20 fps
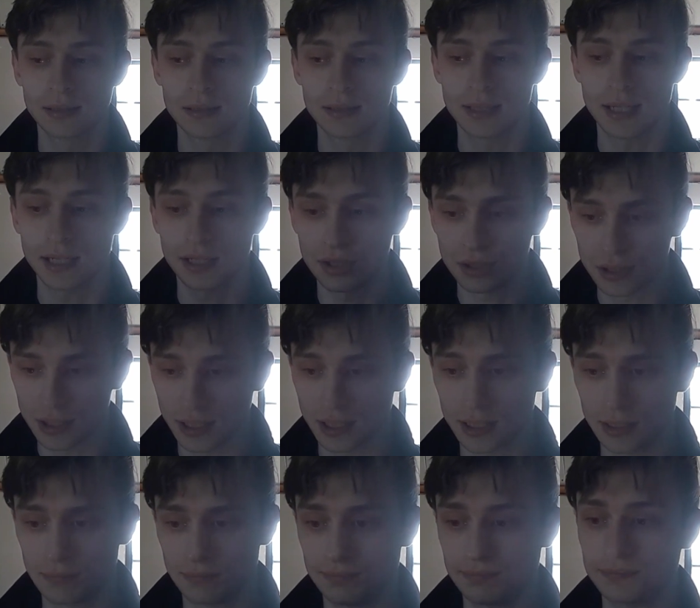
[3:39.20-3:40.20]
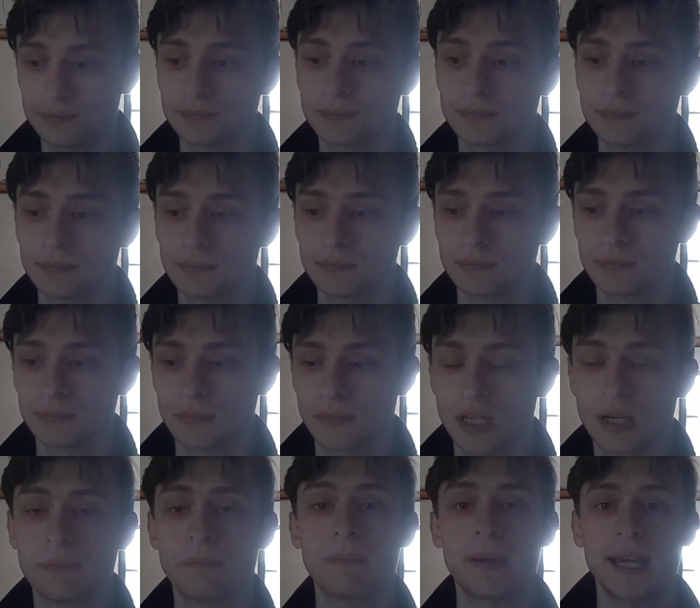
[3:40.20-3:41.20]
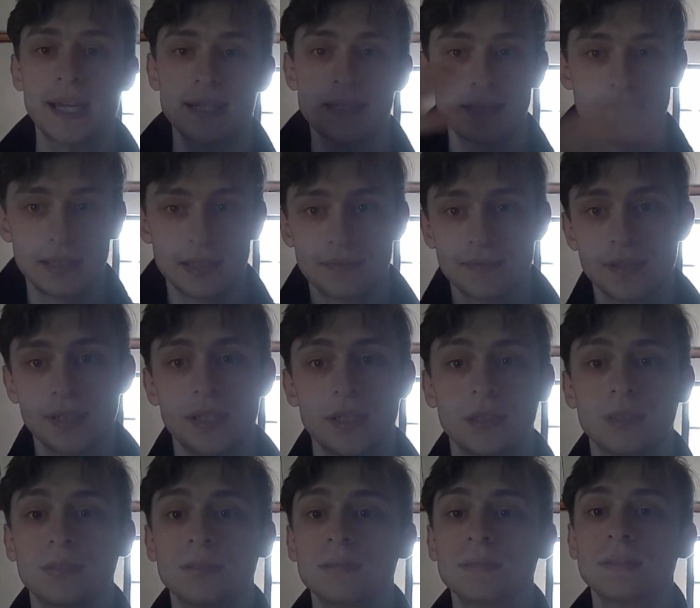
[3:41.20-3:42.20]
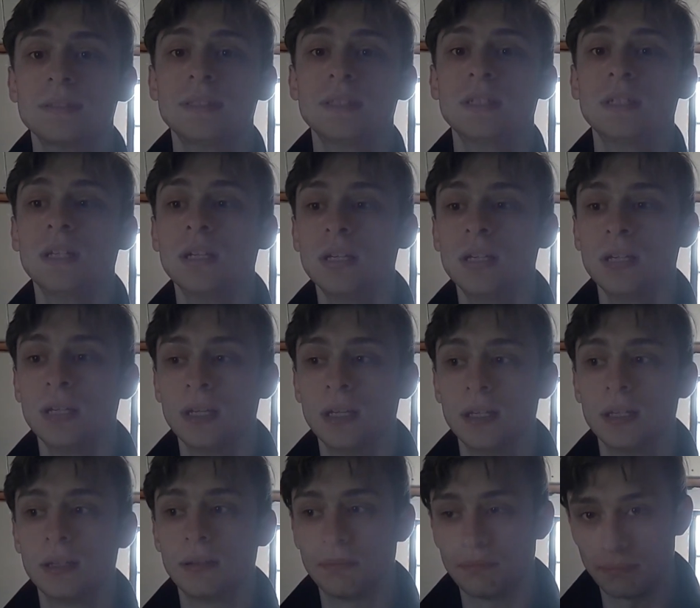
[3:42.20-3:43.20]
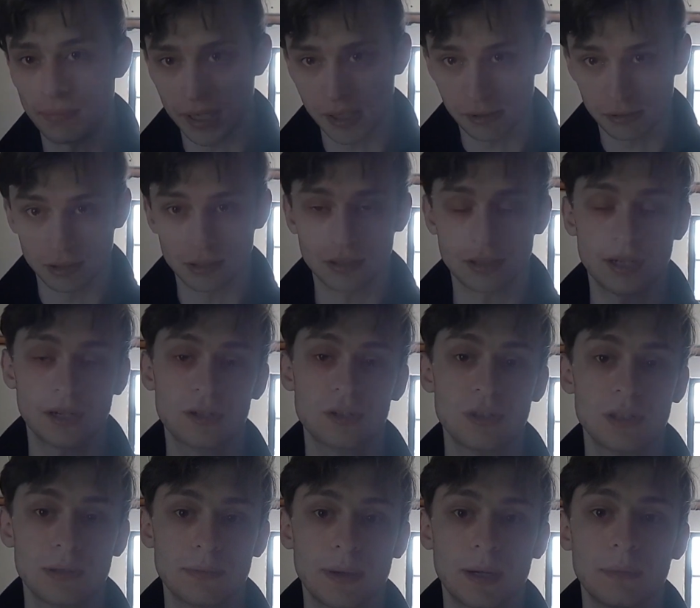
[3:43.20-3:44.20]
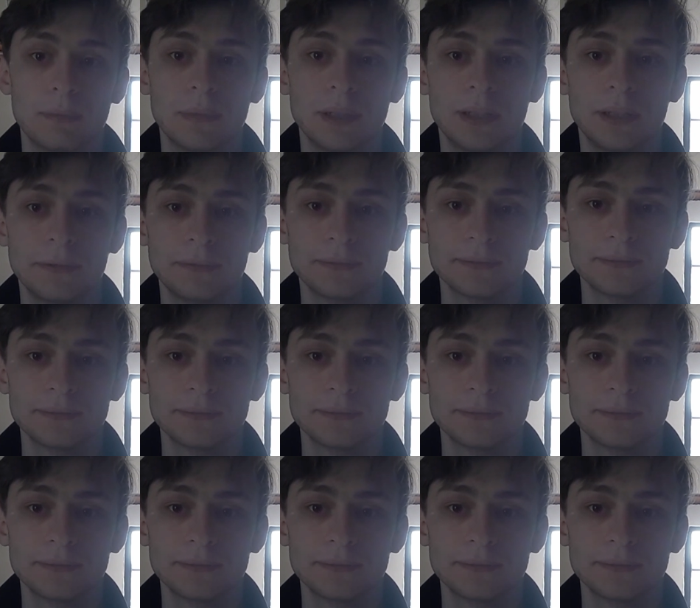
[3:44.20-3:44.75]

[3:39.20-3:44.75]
Take your time, come back to this video, make your deductions about me.